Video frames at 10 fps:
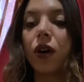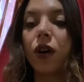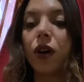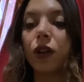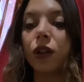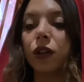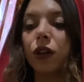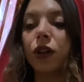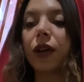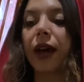
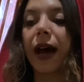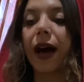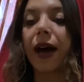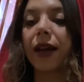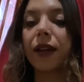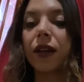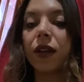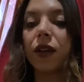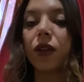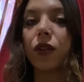look at
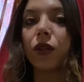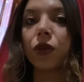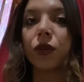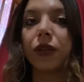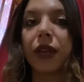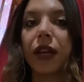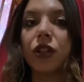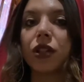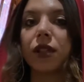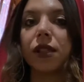the
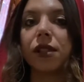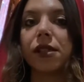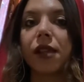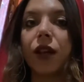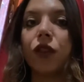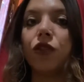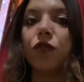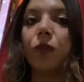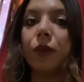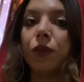creations that you've
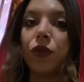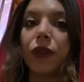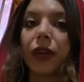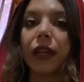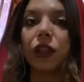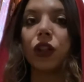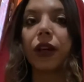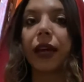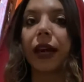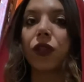been moving in, looking
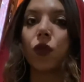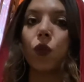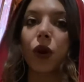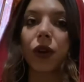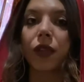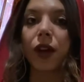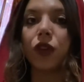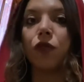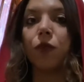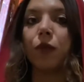at the work that
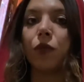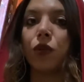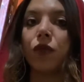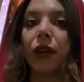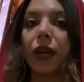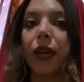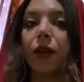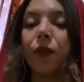you've been moving in,